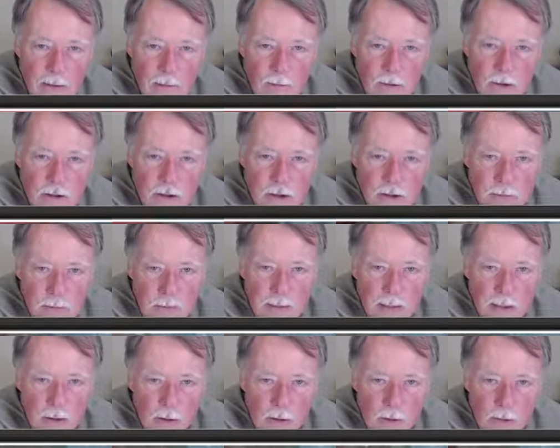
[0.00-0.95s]
which is
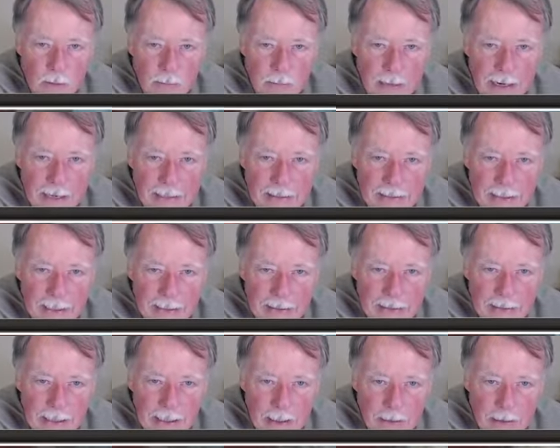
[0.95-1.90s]
mineral mike
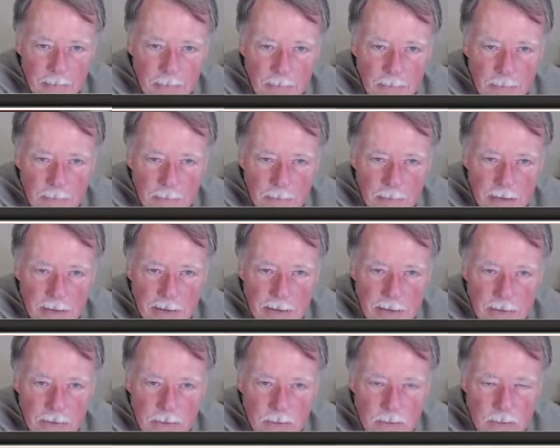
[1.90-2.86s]
dot com. He
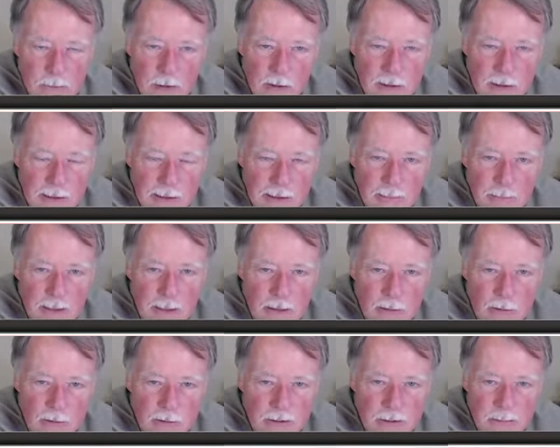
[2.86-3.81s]
deals mostly in
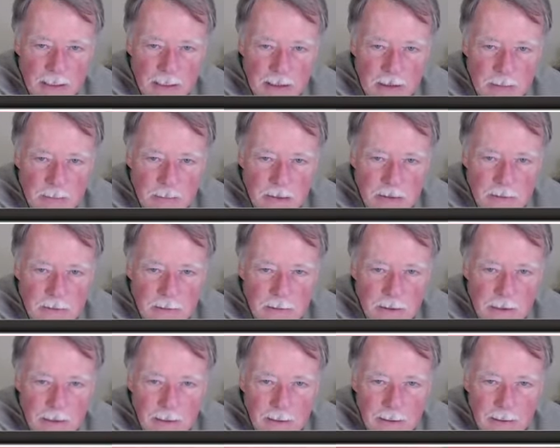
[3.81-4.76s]
mineral specimens.
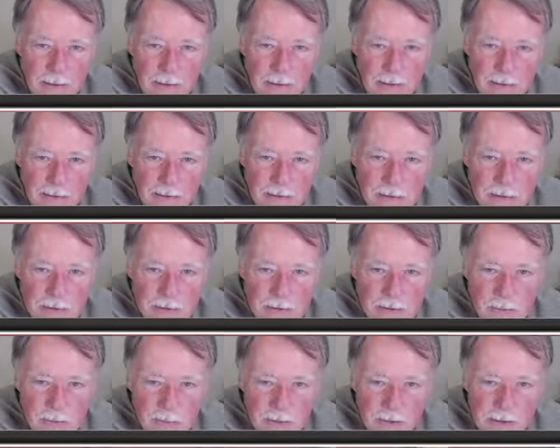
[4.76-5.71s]
And this
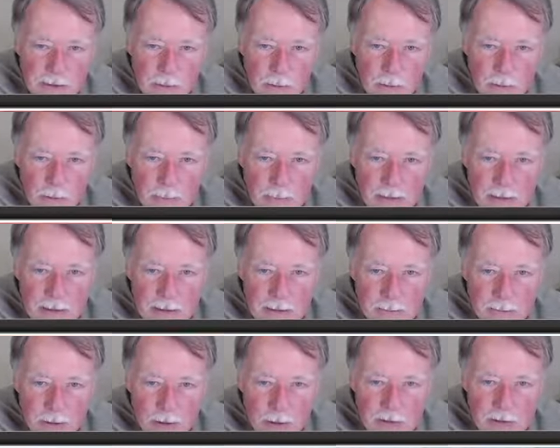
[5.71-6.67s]
is a really cool piece.
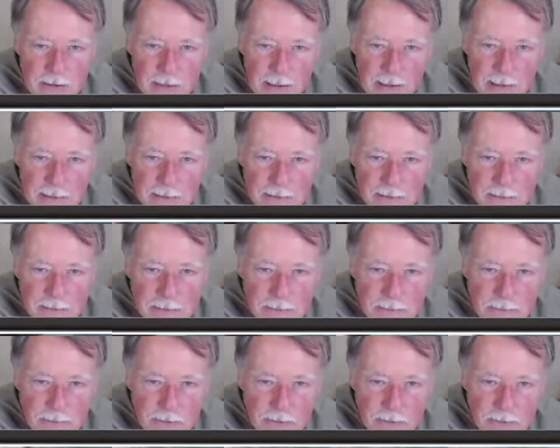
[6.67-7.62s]
Both sides,
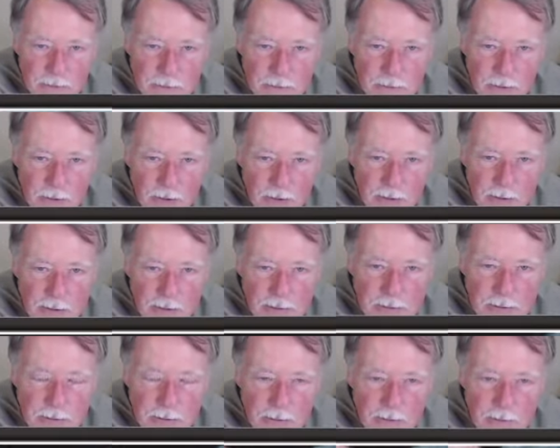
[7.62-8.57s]
crystals growing.
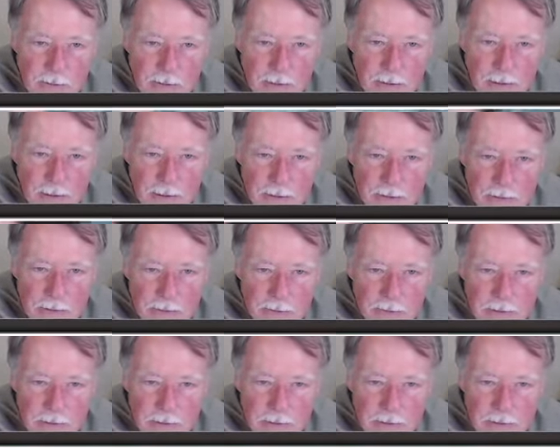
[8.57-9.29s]
So, so